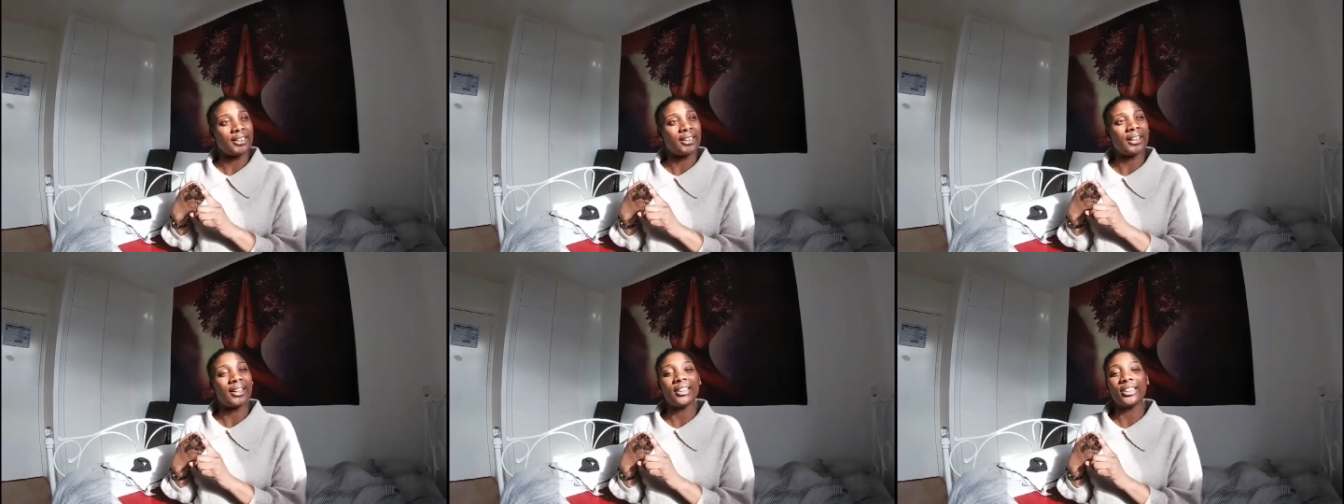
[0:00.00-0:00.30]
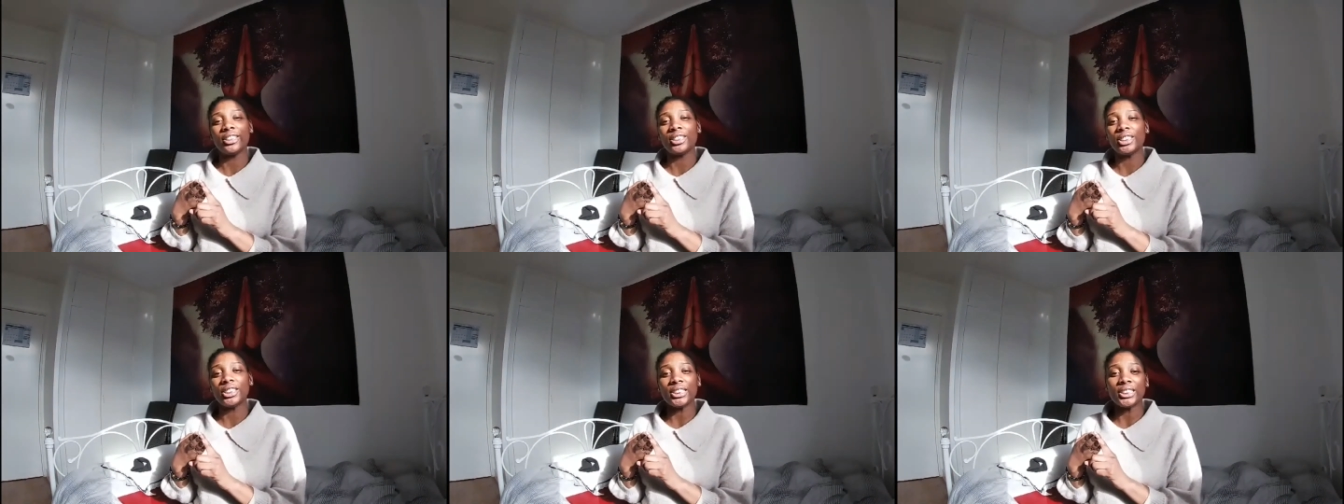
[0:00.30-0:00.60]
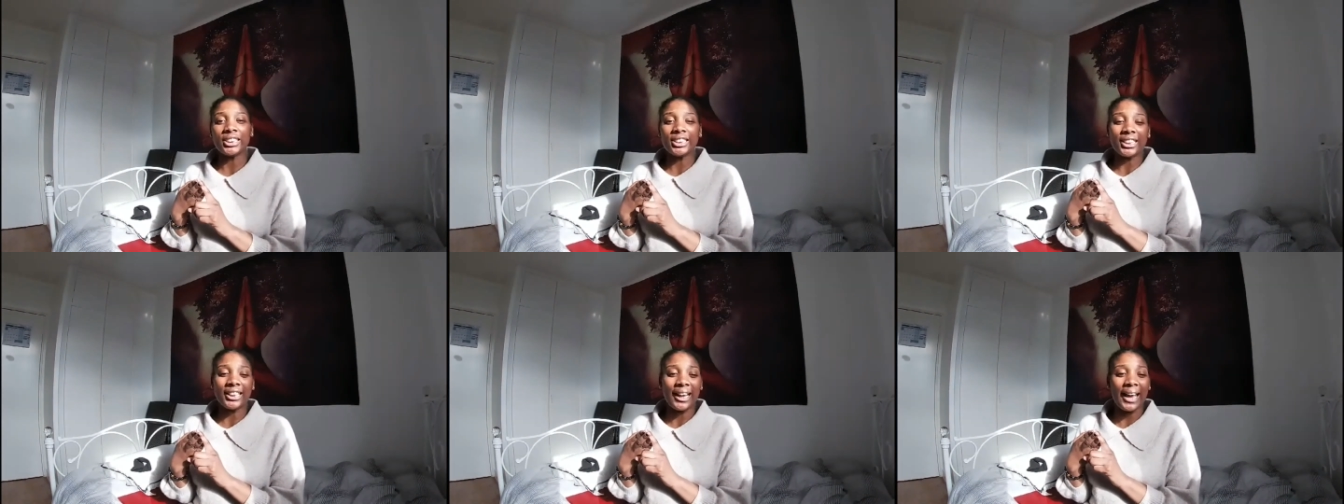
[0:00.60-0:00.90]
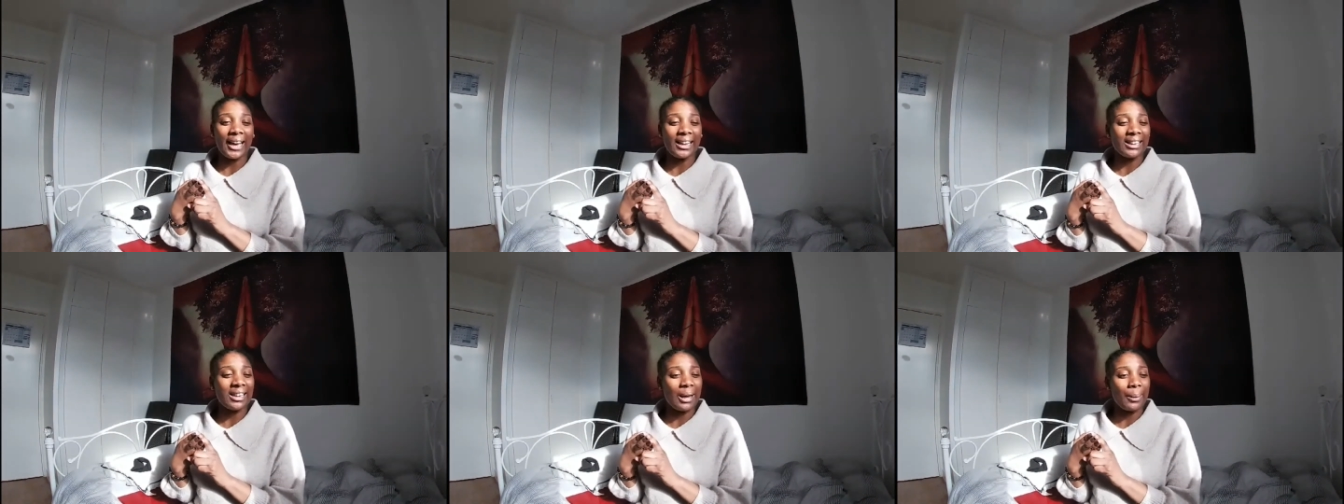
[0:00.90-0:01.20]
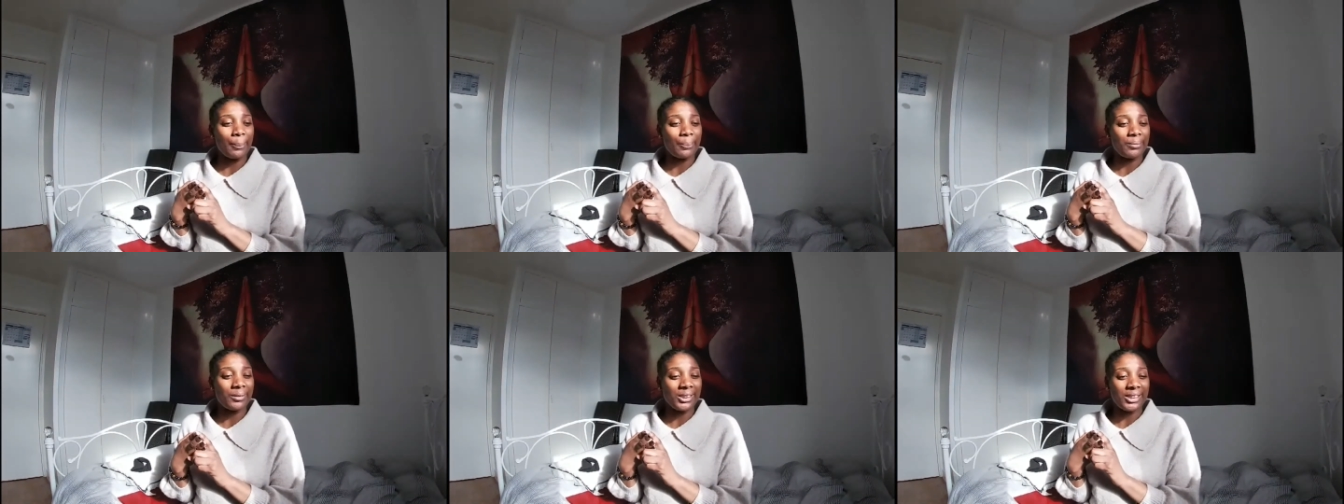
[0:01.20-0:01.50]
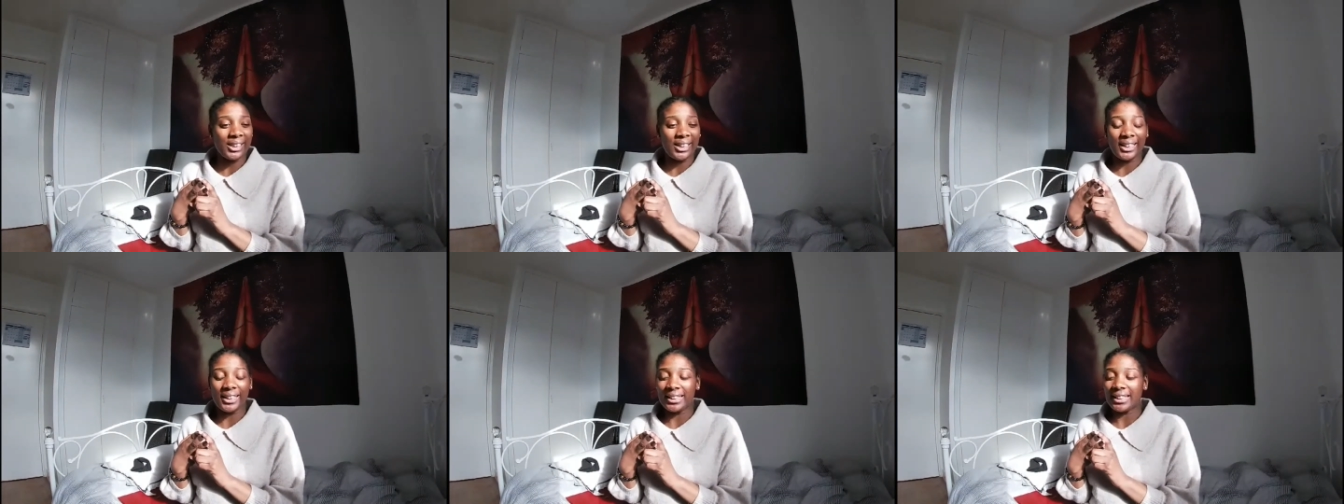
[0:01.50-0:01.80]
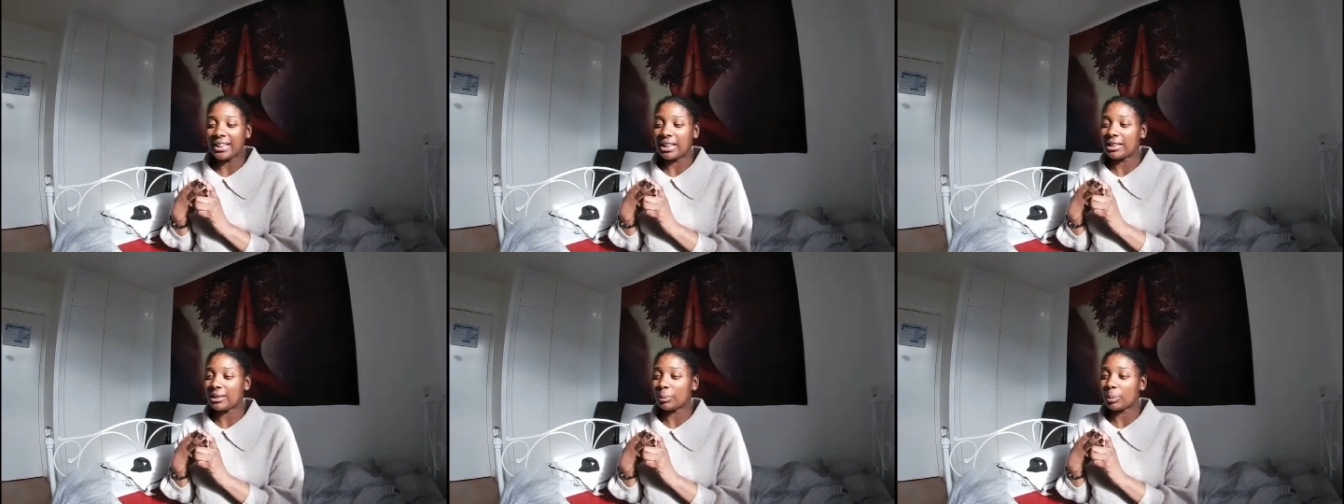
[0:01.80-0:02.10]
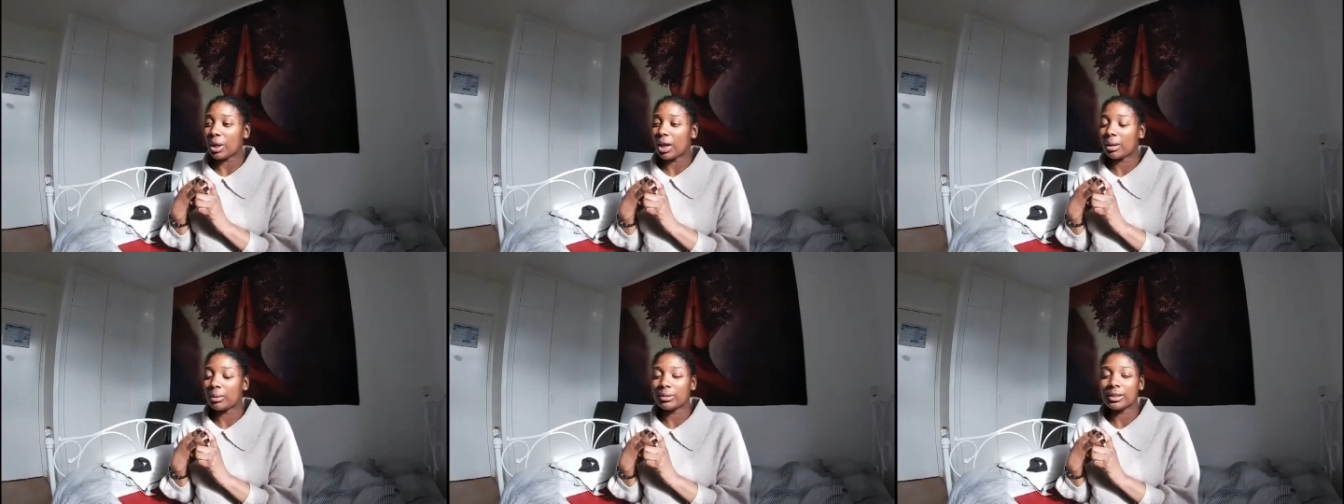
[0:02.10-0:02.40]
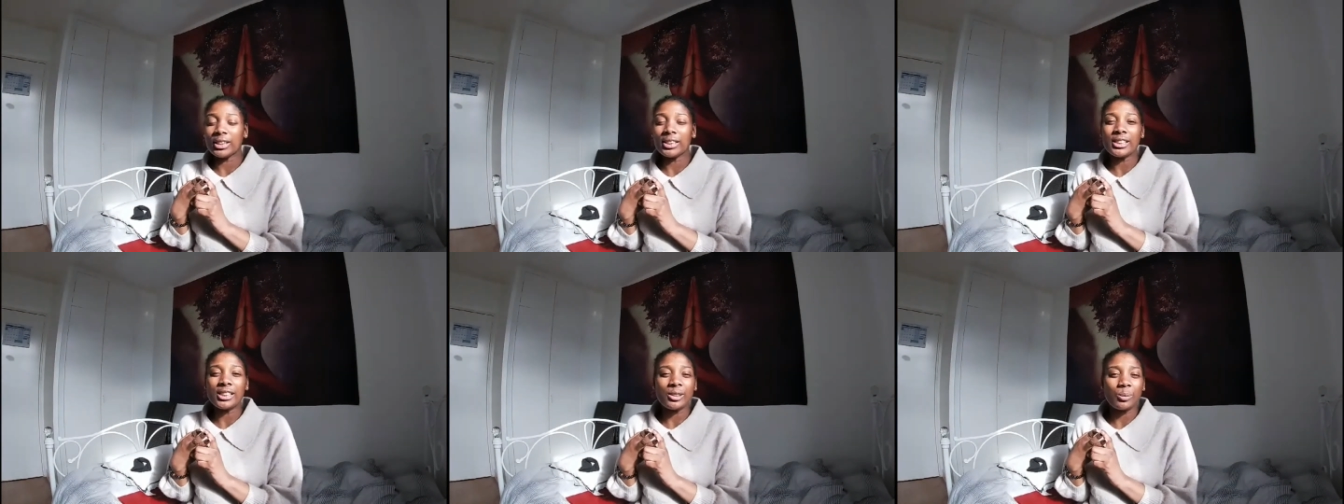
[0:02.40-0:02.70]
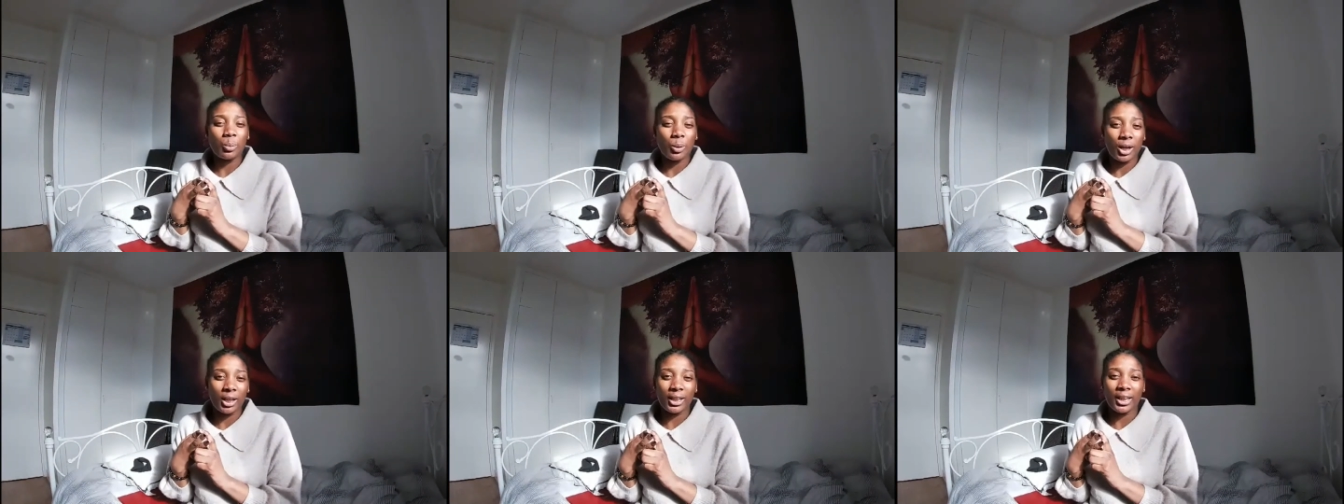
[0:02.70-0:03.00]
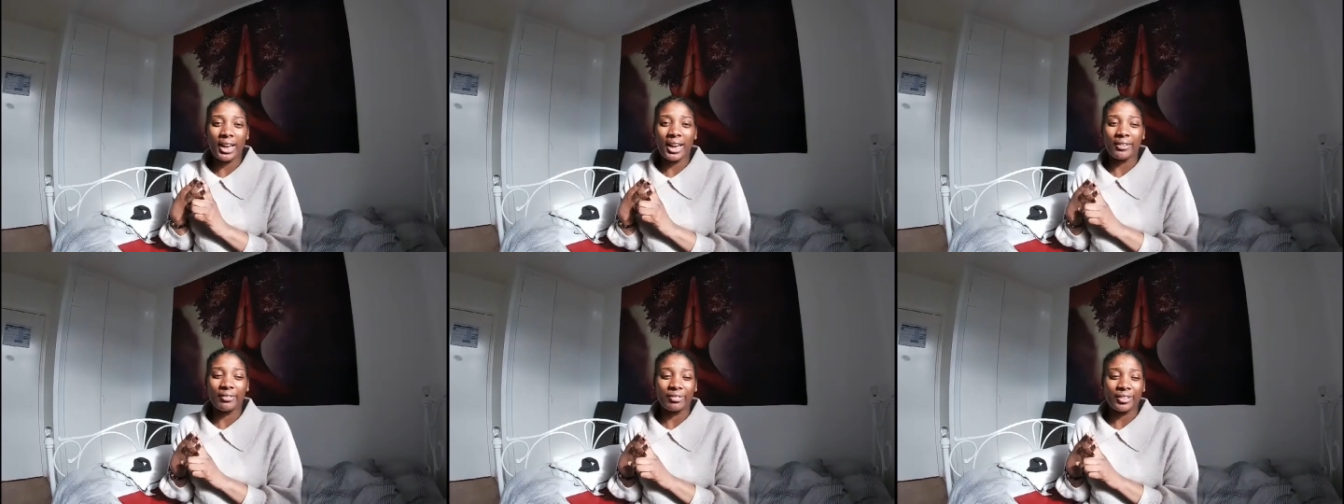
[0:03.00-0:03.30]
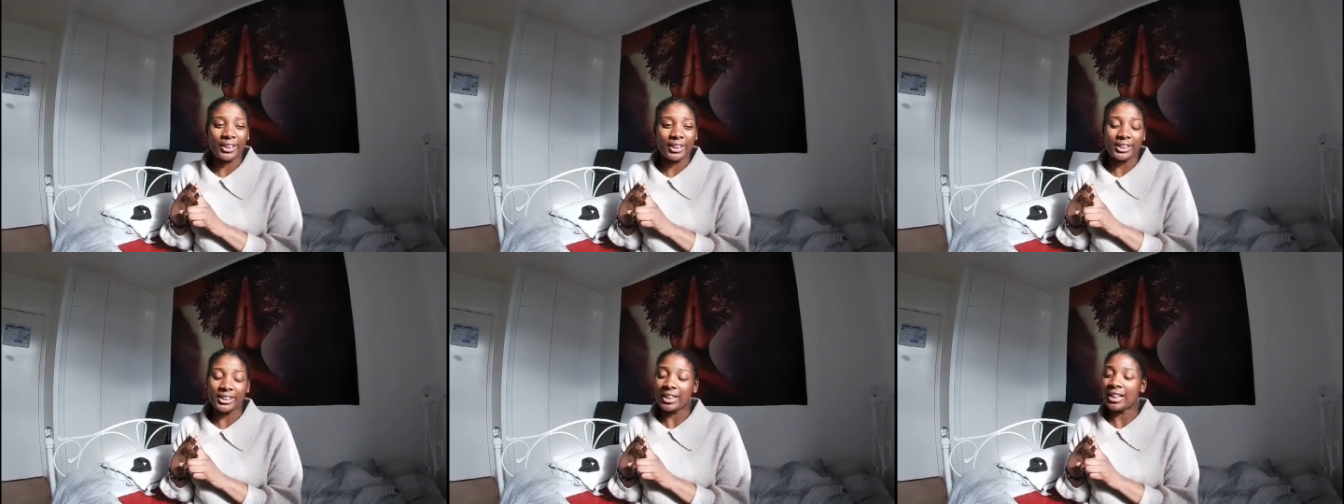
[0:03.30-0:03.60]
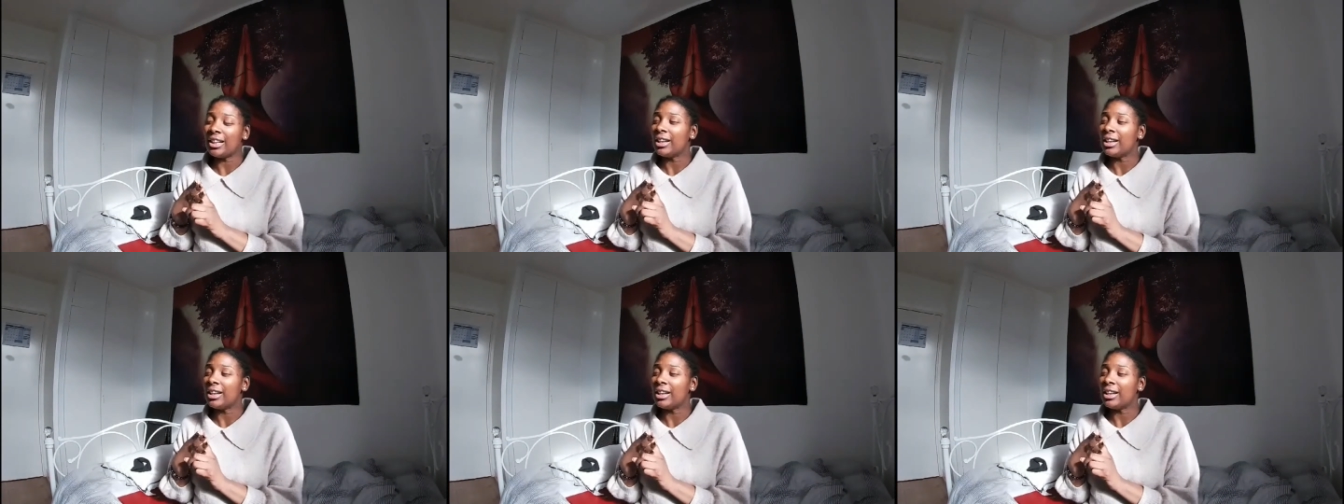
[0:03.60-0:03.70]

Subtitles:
and just let them see it as, well, this is what life is.